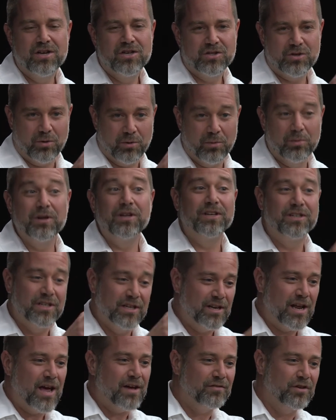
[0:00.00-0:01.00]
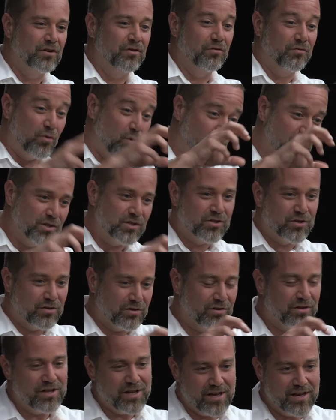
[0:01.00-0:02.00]
So we really did have to divorce
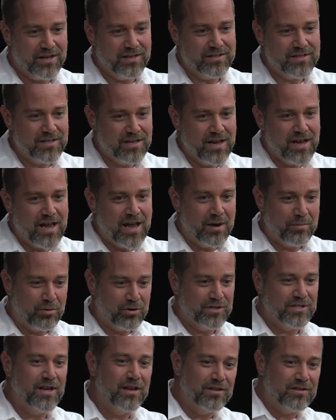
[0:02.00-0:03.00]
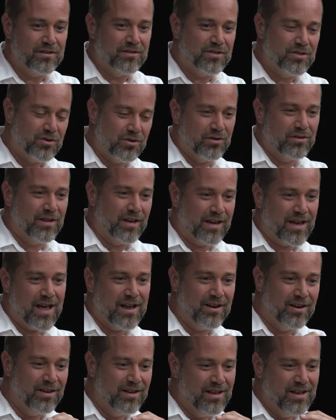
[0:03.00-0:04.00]
certain things and present certain, like,
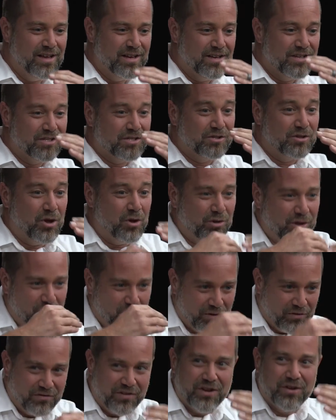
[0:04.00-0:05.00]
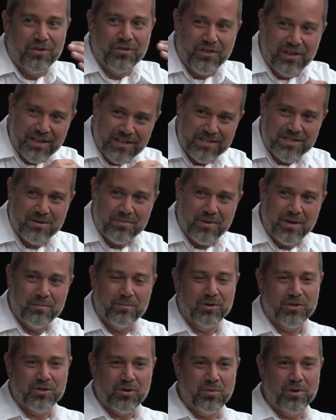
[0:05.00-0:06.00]
kind of slowly reveal things to
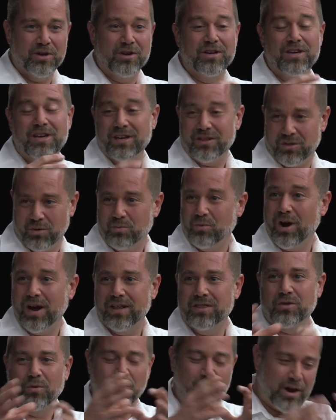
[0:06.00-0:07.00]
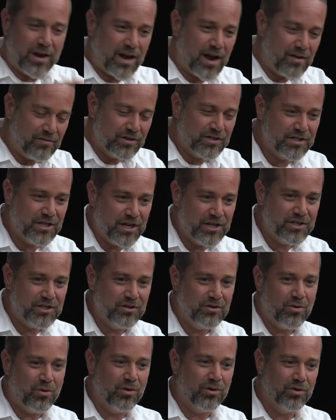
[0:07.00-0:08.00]
people so we could get the right
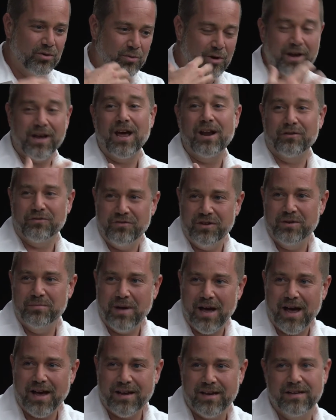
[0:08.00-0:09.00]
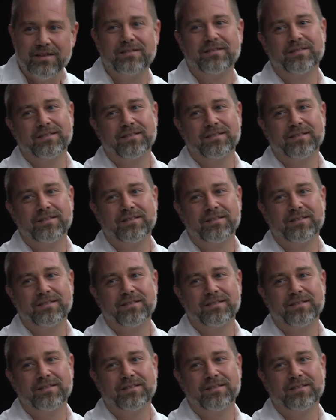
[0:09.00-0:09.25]
conversation or the right kind of feedback.